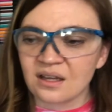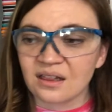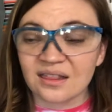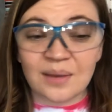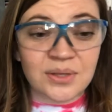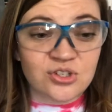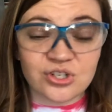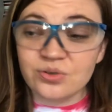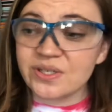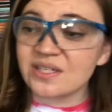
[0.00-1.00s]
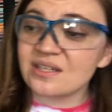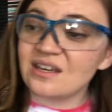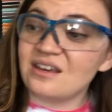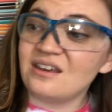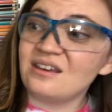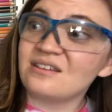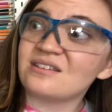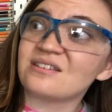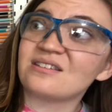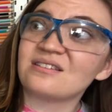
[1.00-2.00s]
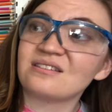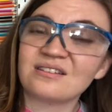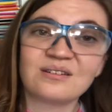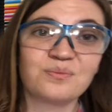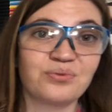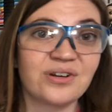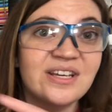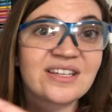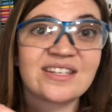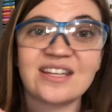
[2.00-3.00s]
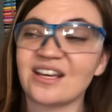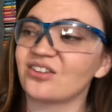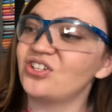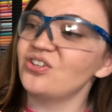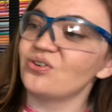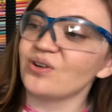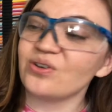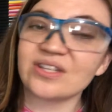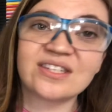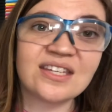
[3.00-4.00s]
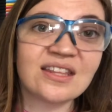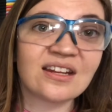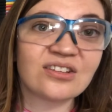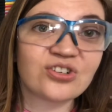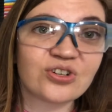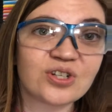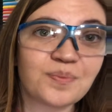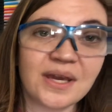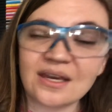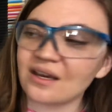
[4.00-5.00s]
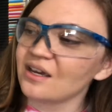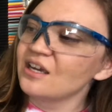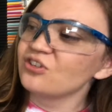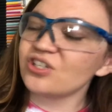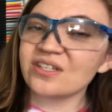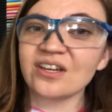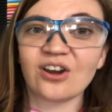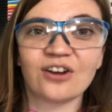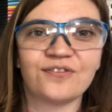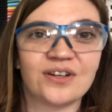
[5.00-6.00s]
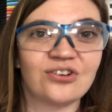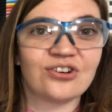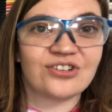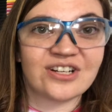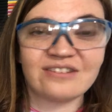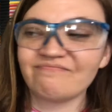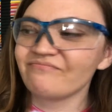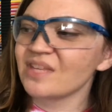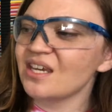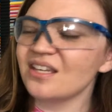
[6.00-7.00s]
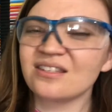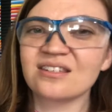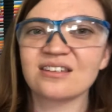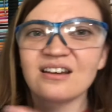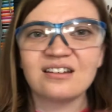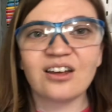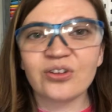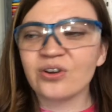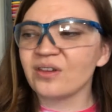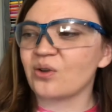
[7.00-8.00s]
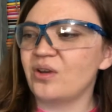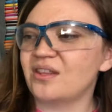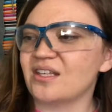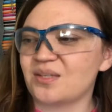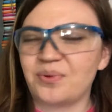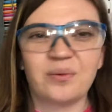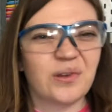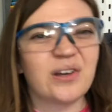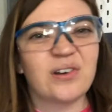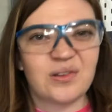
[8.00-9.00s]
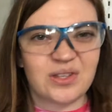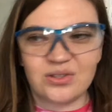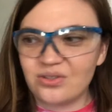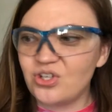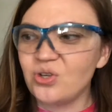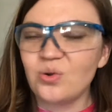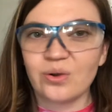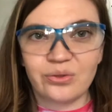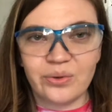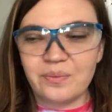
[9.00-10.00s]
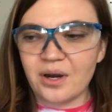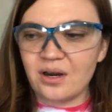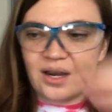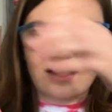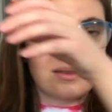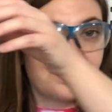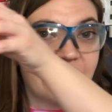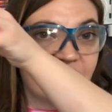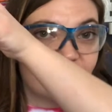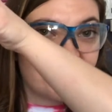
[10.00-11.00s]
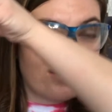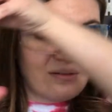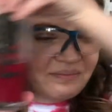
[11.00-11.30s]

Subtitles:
Lemon juice is pretty acidic too. You can see that it turned pink, just like our vinegar did. It's another liquid that's probably around the 2 or 3 mark on the pH scale.